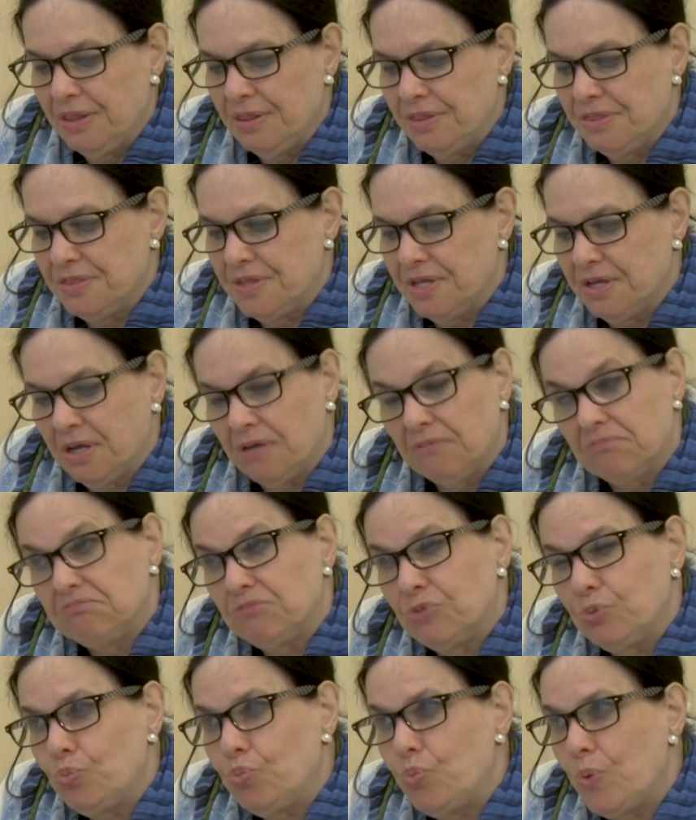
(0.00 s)
The
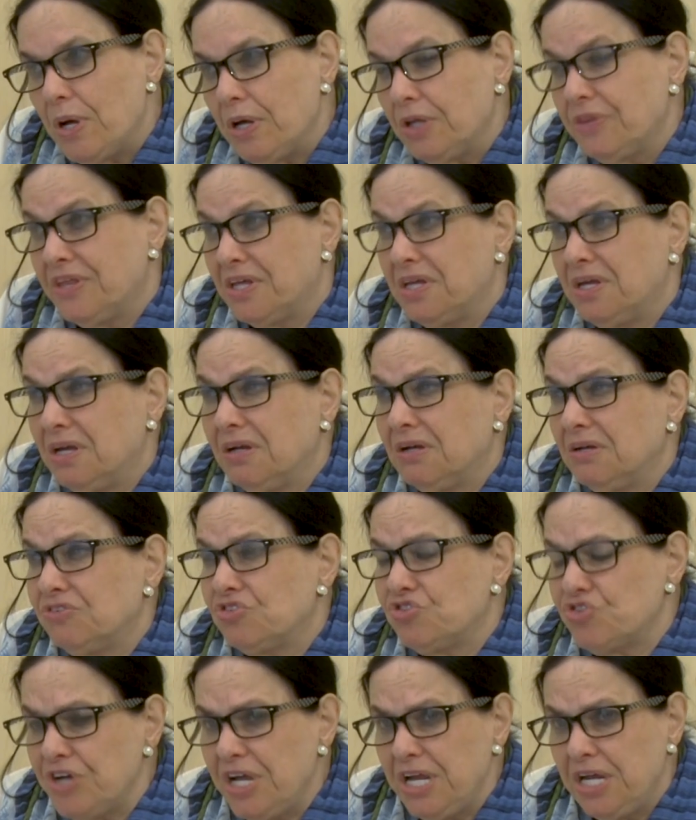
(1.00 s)

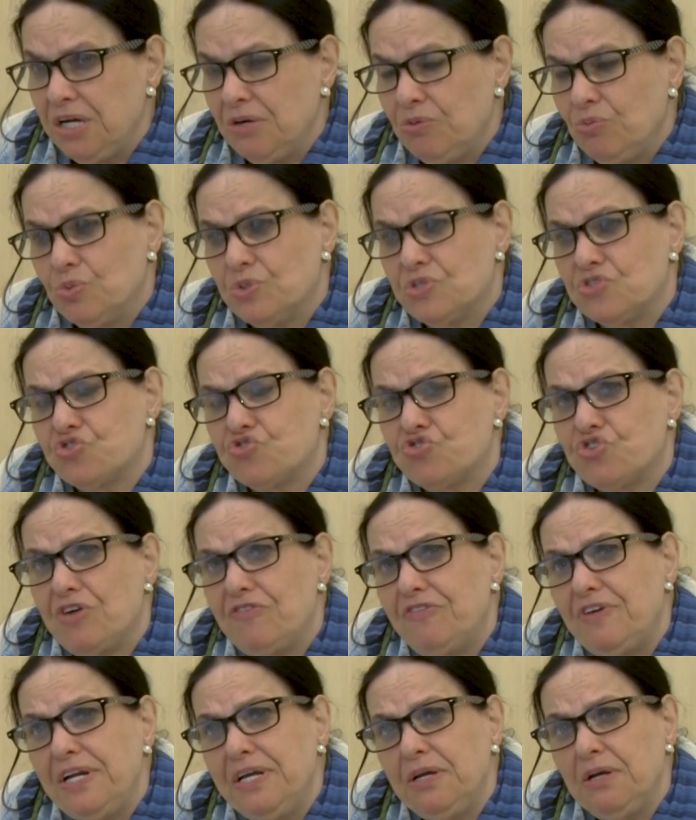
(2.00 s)
train was
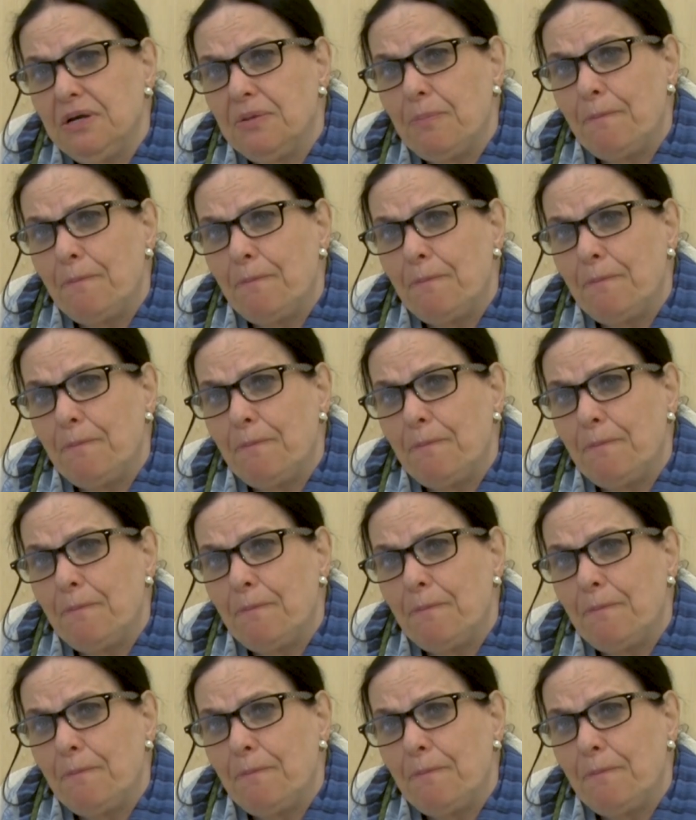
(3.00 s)
traveling